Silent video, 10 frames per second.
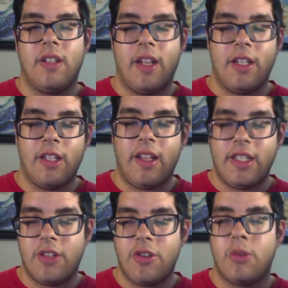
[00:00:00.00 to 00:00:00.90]
At least
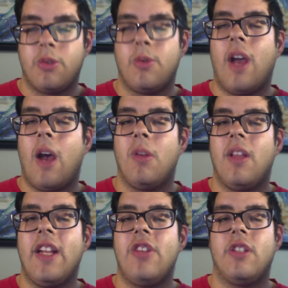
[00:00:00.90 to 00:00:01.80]
it shows you how
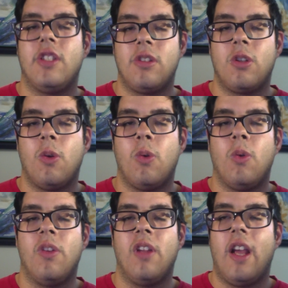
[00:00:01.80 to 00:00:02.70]
Legion is told,
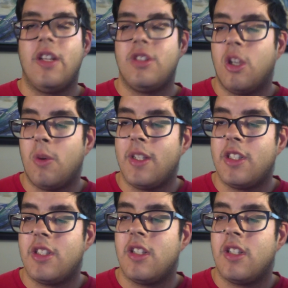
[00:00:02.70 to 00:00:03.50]
as though it's